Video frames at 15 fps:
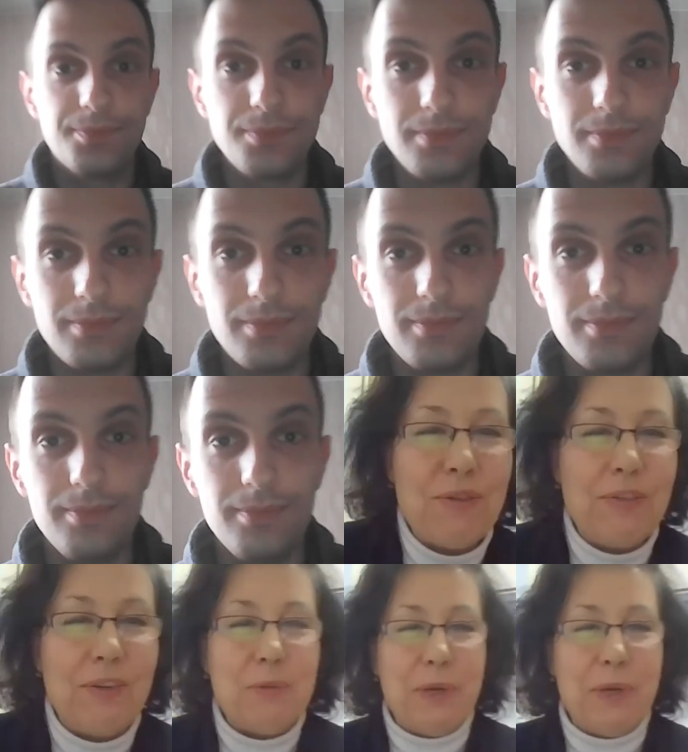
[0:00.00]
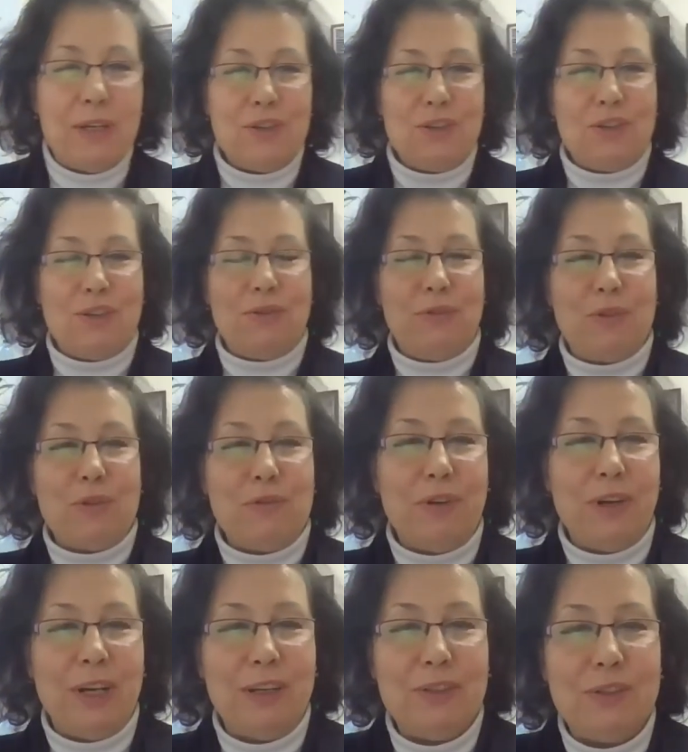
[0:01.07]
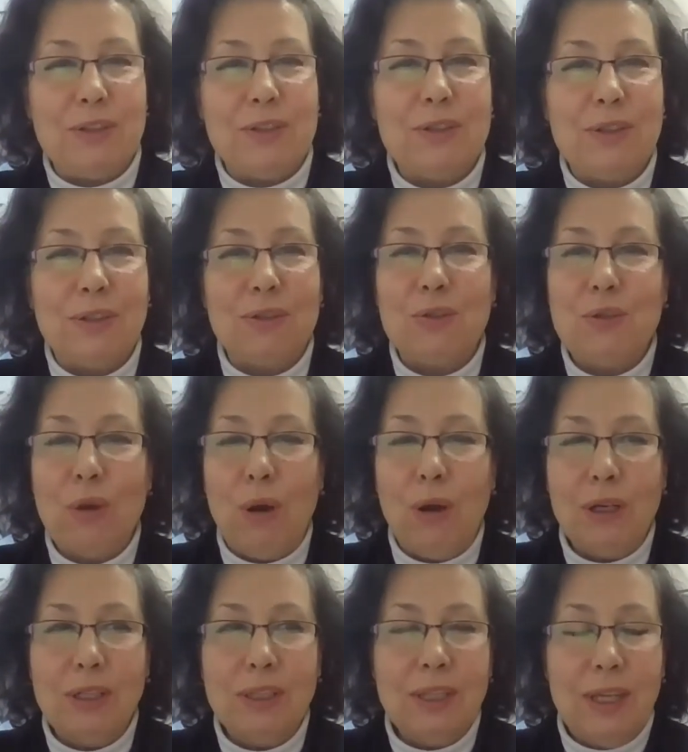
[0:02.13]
Okay, thank you very much for a very interesting talk.